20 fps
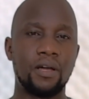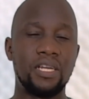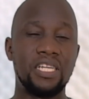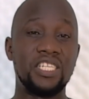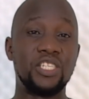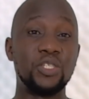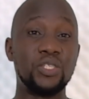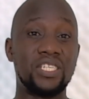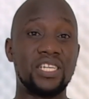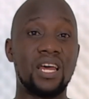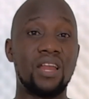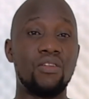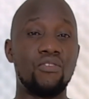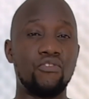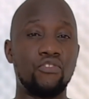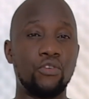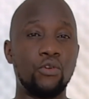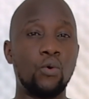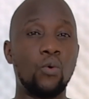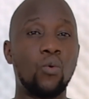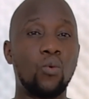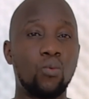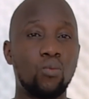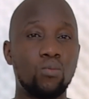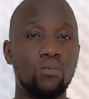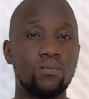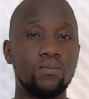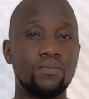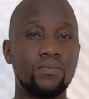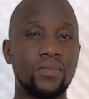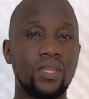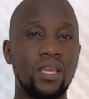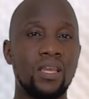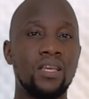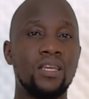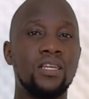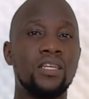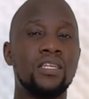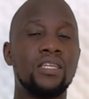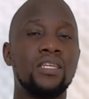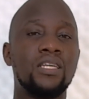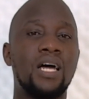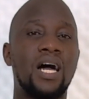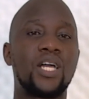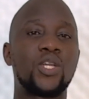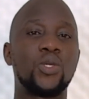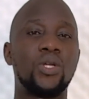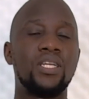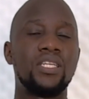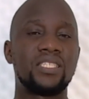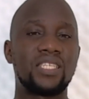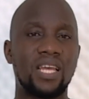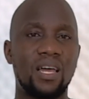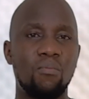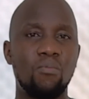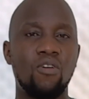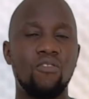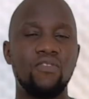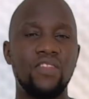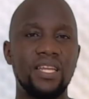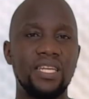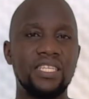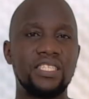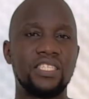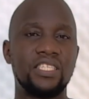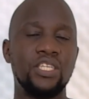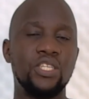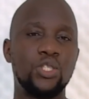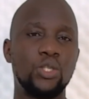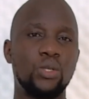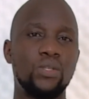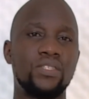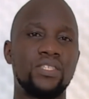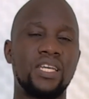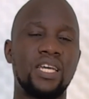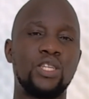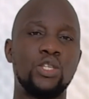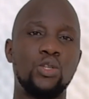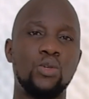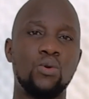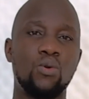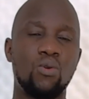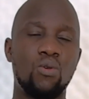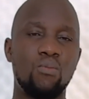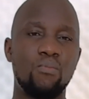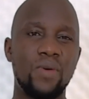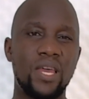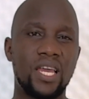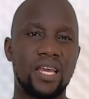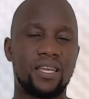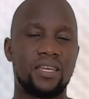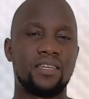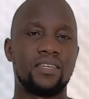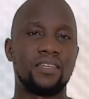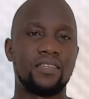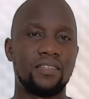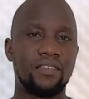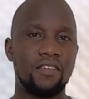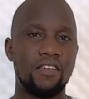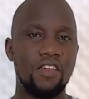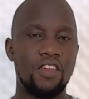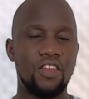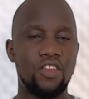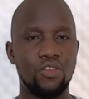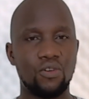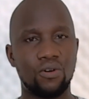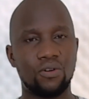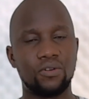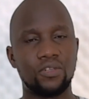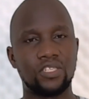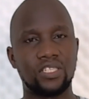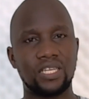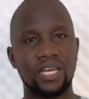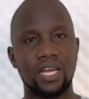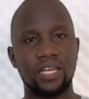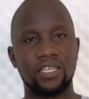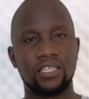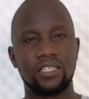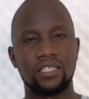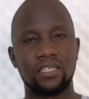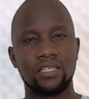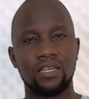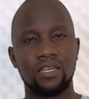literature review. Actually, some of the decisions that you will make in your research,